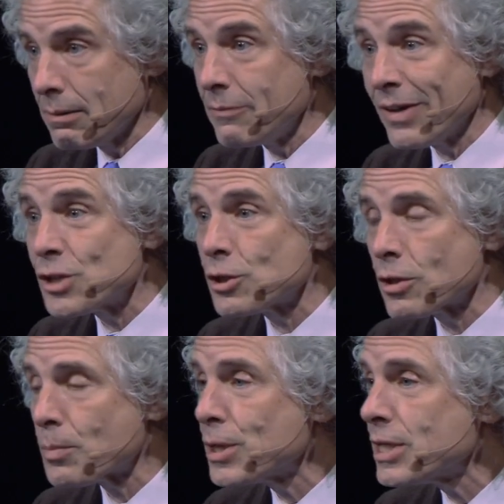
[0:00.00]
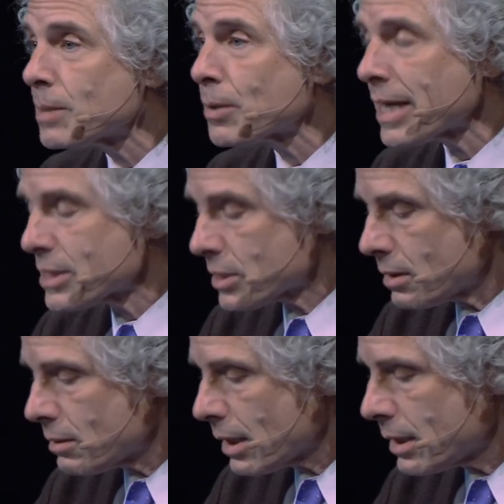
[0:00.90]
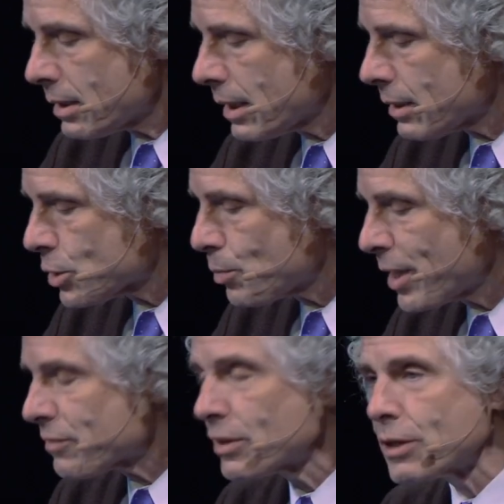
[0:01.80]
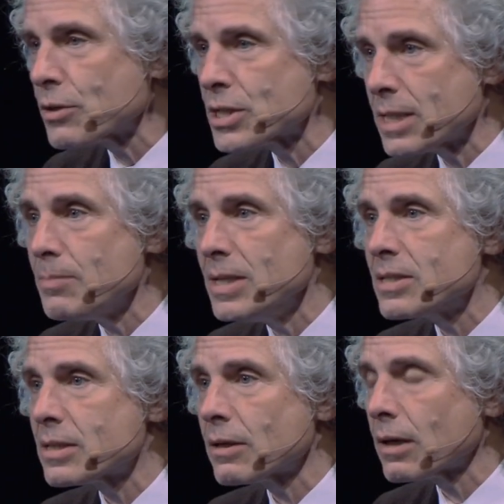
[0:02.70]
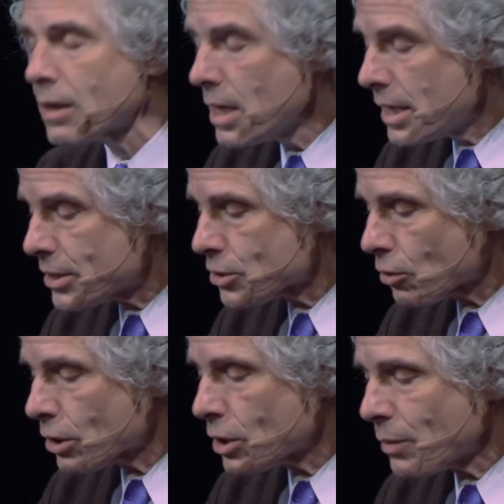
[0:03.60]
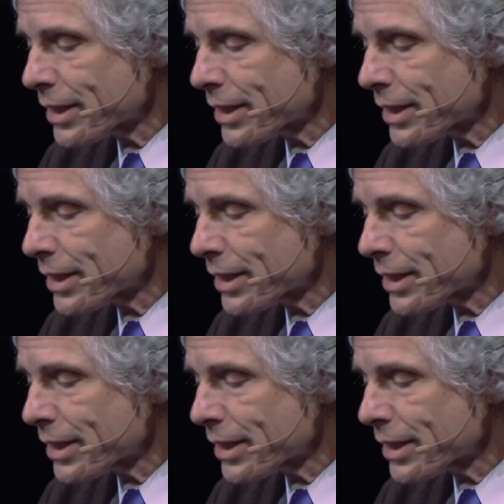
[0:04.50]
invention of the printing press and spread of literacy means that our historical